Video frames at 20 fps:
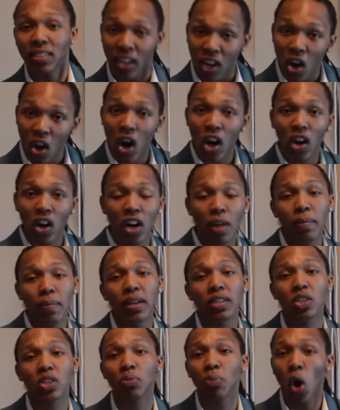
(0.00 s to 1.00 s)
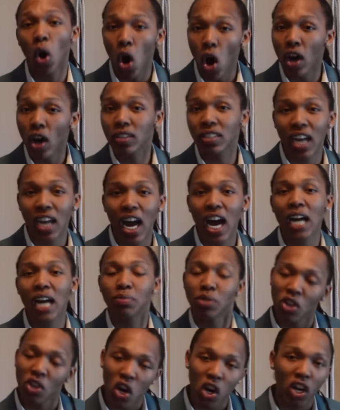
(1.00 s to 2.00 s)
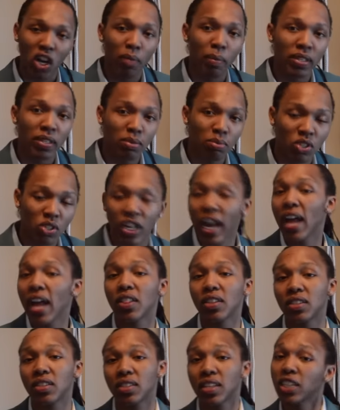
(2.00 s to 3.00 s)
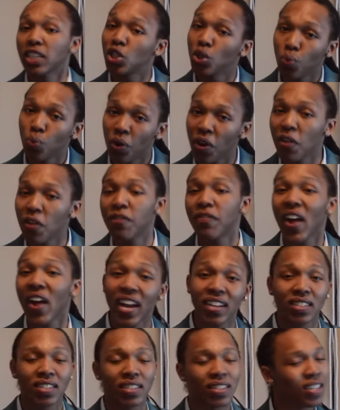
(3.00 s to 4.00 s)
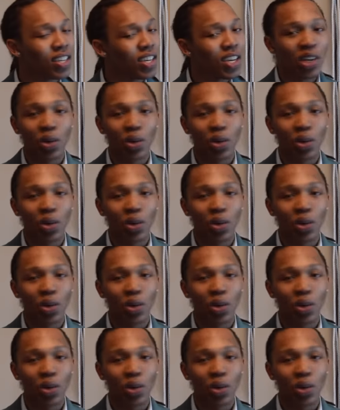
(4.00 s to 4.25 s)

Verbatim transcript: There are going to be some hard times. There are going to be some challenges that you will face.